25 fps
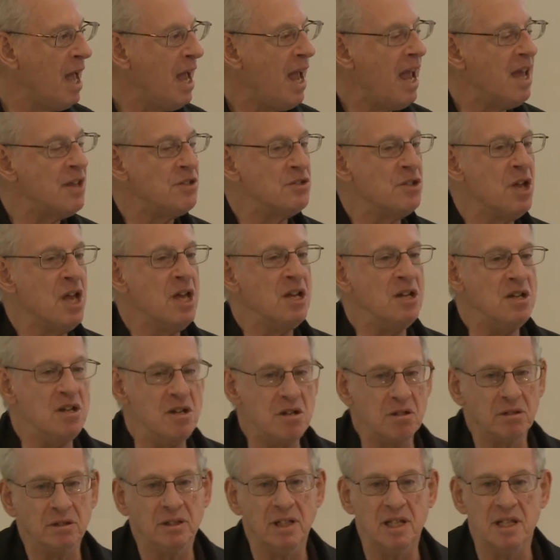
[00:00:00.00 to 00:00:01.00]
has
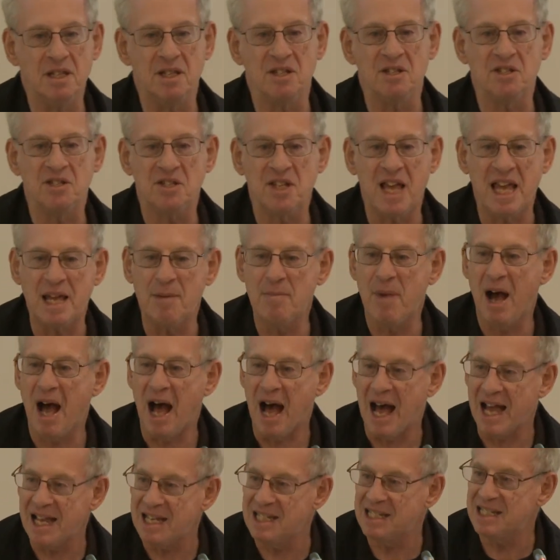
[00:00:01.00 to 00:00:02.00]
nearly the same
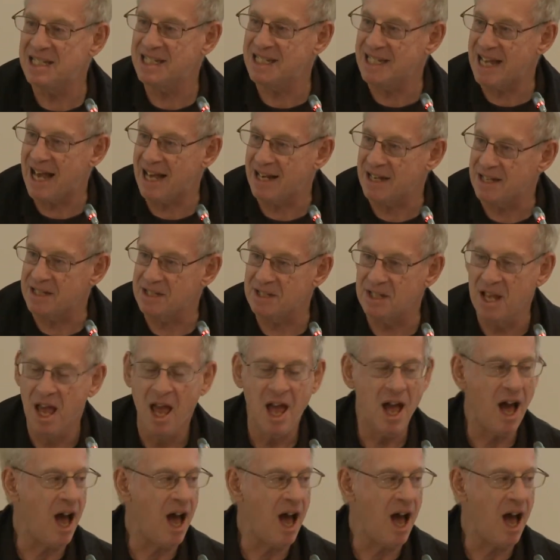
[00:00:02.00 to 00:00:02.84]
high status.